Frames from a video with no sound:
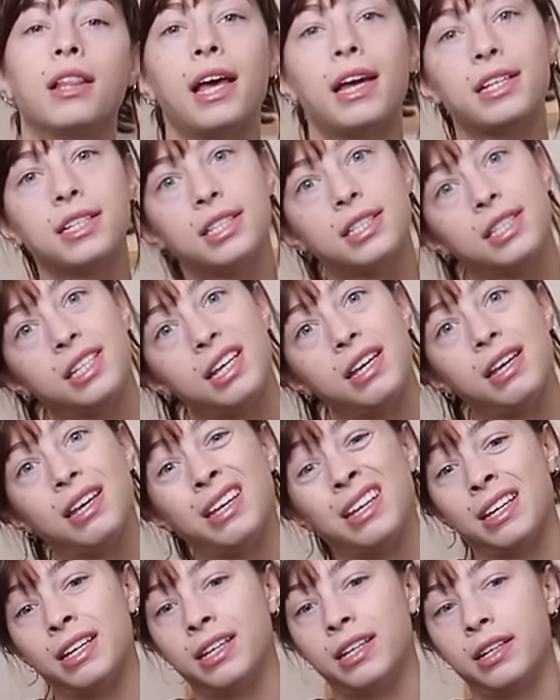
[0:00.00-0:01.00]
Less
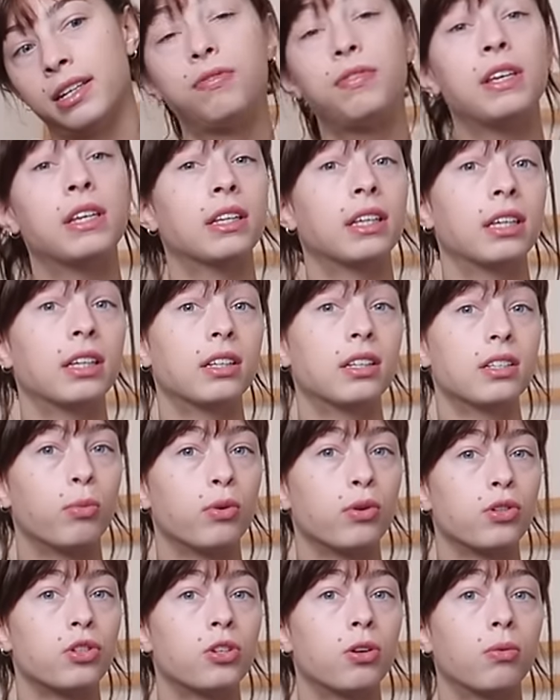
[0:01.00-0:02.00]
in feeling,
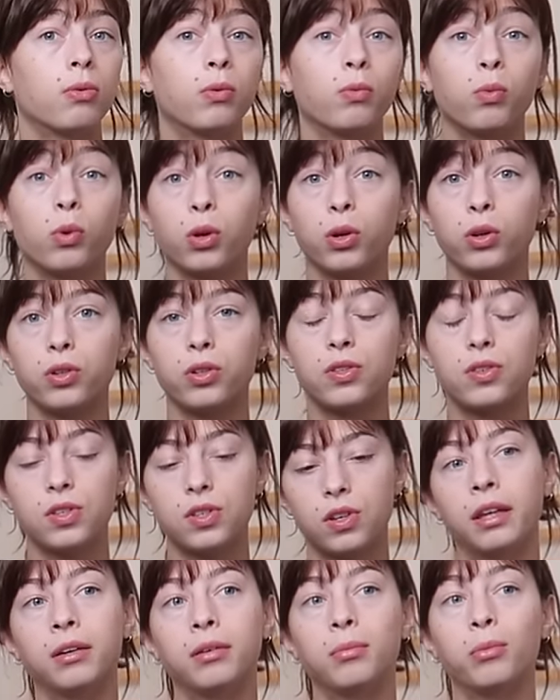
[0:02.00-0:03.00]
more so in words,
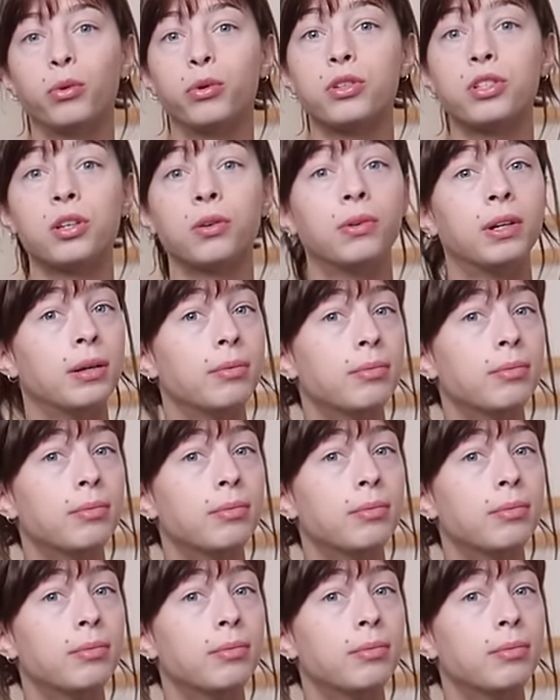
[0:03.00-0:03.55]
and more so in